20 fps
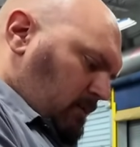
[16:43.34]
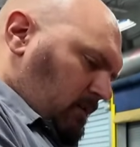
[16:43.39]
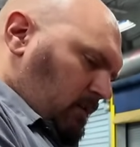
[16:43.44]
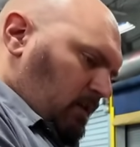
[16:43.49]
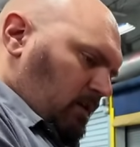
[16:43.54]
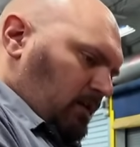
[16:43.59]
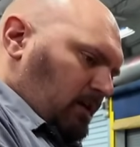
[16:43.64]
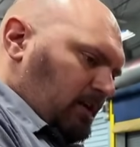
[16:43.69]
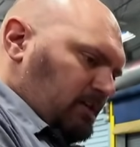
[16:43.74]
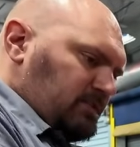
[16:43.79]

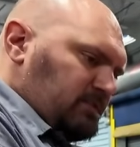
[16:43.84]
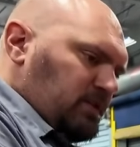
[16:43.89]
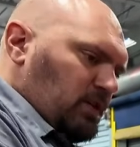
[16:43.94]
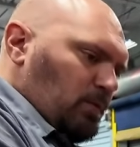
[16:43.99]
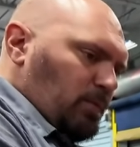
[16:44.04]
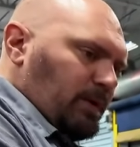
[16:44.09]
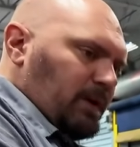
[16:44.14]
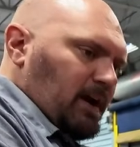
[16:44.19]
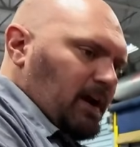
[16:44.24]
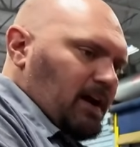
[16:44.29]
All right, so
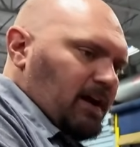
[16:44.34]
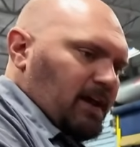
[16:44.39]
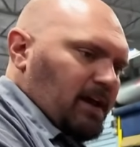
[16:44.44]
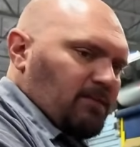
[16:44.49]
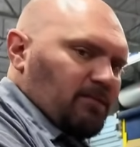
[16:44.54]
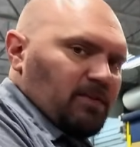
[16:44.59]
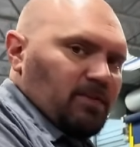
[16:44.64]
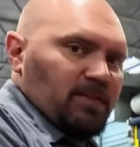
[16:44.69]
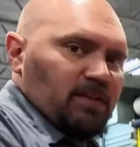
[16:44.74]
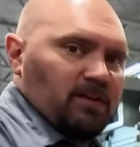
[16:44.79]
we got
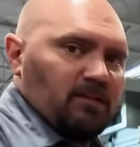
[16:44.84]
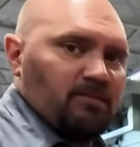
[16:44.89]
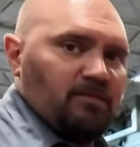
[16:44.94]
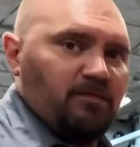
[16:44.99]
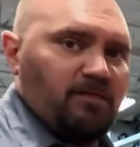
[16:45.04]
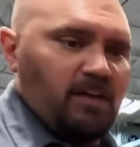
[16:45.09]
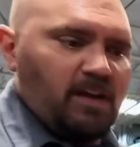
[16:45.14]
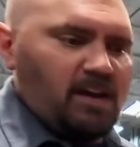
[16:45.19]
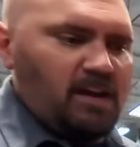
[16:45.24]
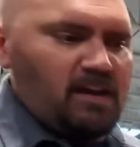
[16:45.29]
everything
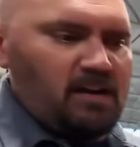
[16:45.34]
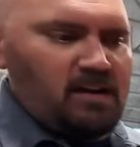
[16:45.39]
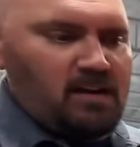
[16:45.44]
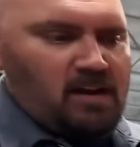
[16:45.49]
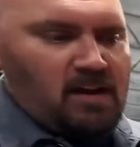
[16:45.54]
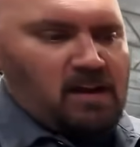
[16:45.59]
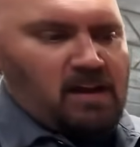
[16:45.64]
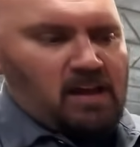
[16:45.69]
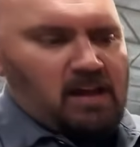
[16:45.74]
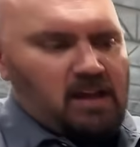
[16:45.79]
fitted.
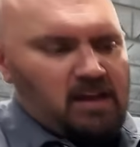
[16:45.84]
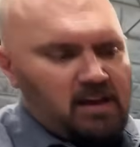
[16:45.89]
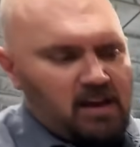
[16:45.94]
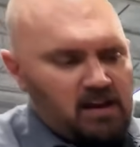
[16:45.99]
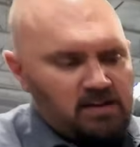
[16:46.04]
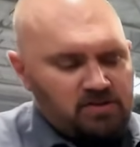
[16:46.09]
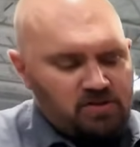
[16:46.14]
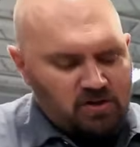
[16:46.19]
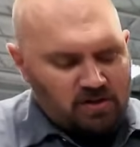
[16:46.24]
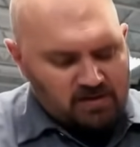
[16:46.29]
And
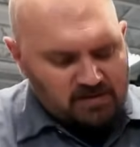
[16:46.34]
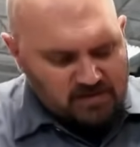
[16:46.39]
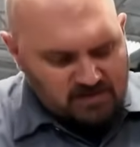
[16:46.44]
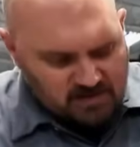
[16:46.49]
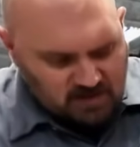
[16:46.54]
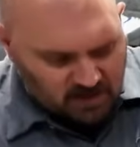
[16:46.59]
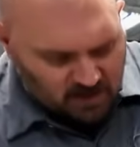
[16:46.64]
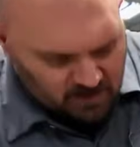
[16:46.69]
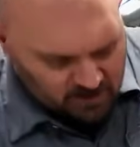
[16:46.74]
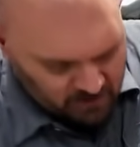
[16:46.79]
as you can
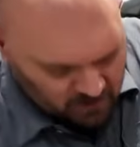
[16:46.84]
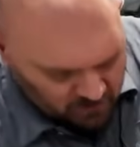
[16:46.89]
see on